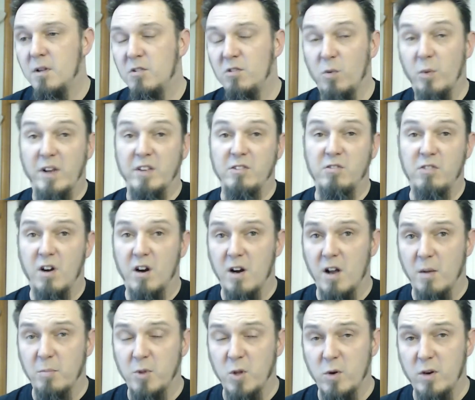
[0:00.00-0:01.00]
So when I start
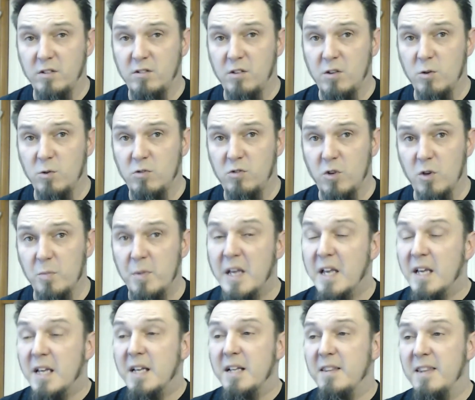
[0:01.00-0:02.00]
uploading to YouTube,
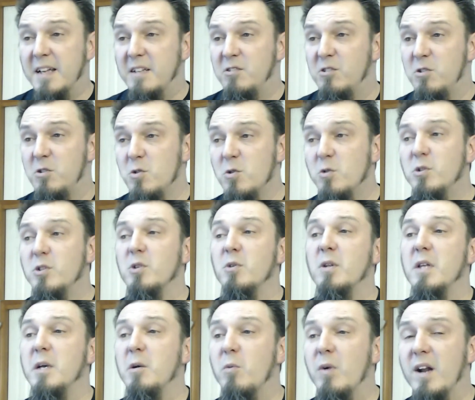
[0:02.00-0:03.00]
that's
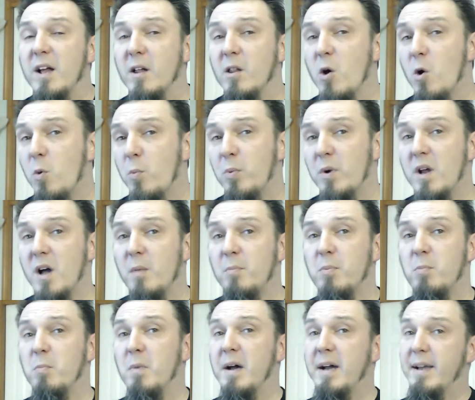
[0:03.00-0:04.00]
usually when I'll open
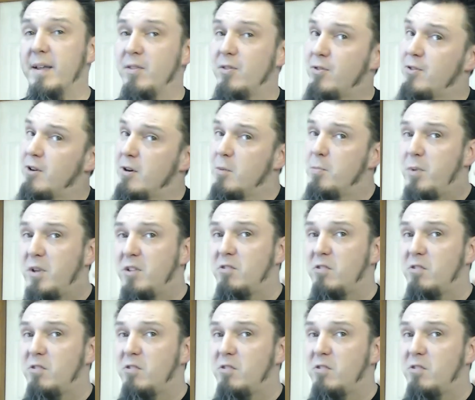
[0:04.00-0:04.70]
up my third piece of